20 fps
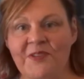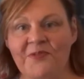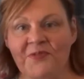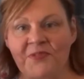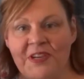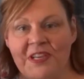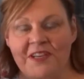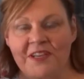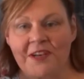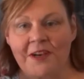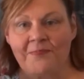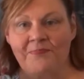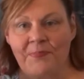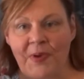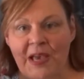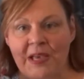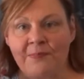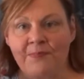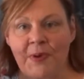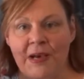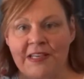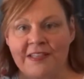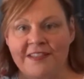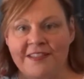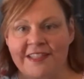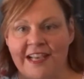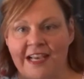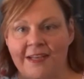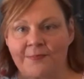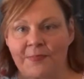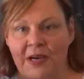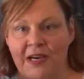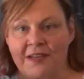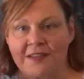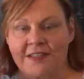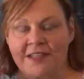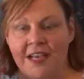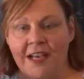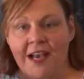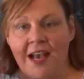of bed bugs, dead
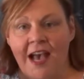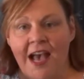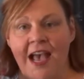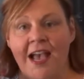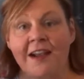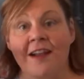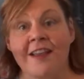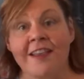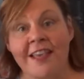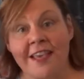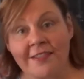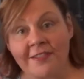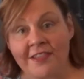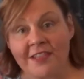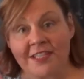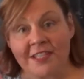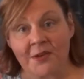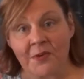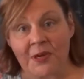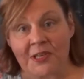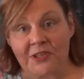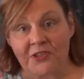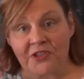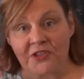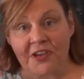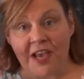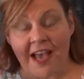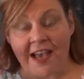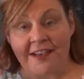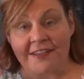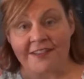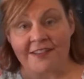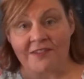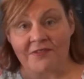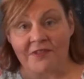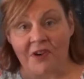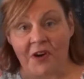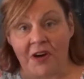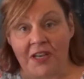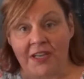bugs, and I get this question asked a
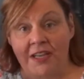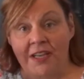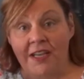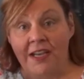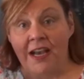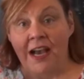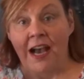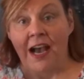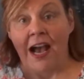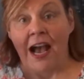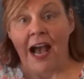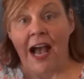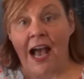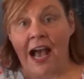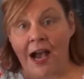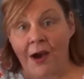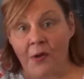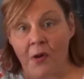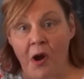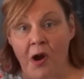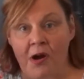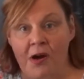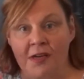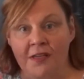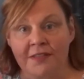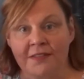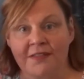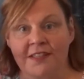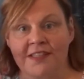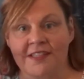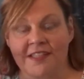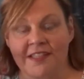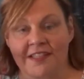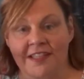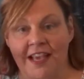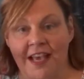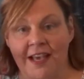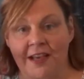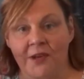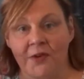lot. How hot does it
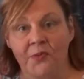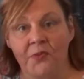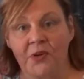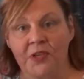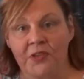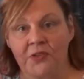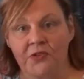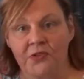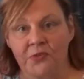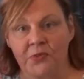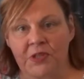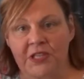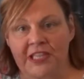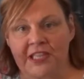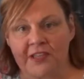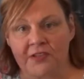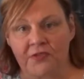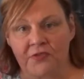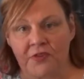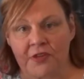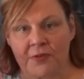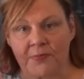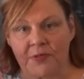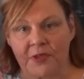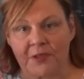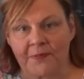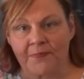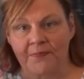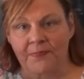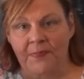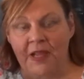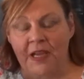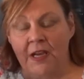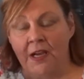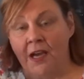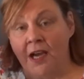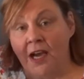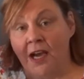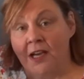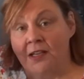get when you do a heat treatment?
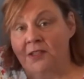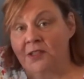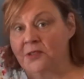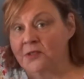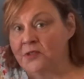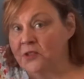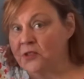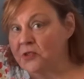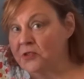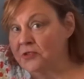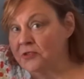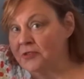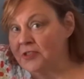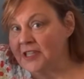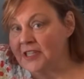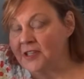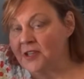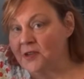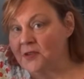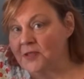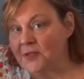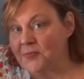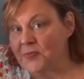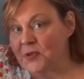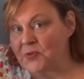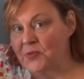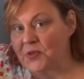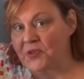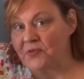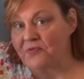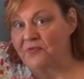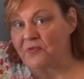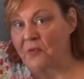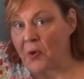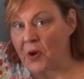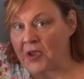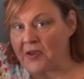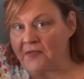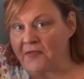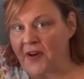So usually it goes between
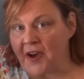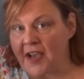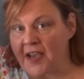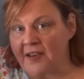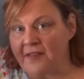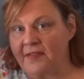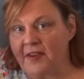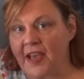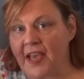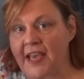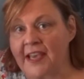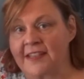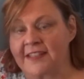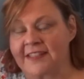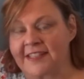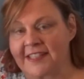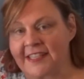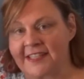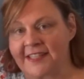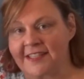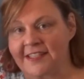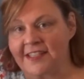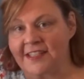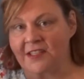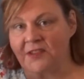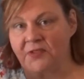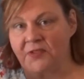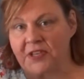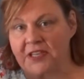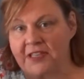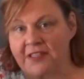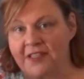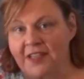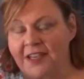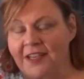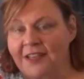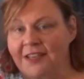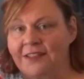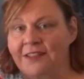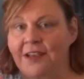45 and 60 degrees.
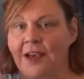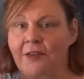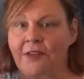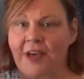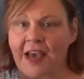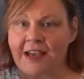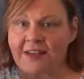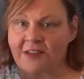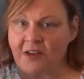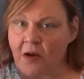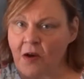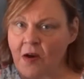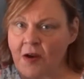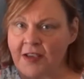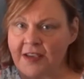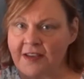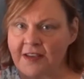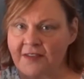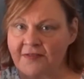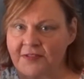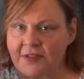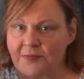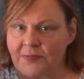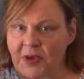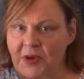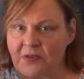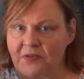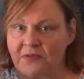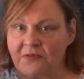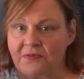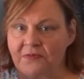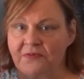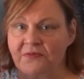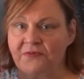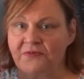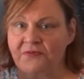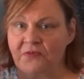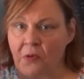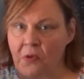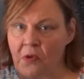Now that's hot enough to melt
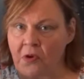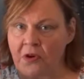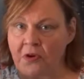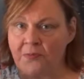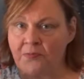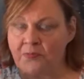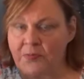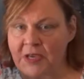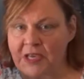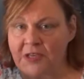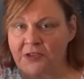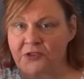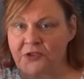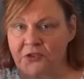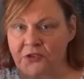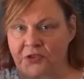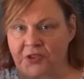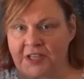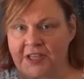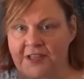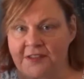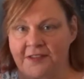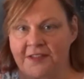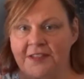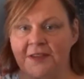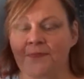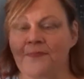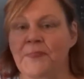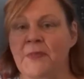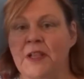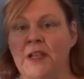four major things.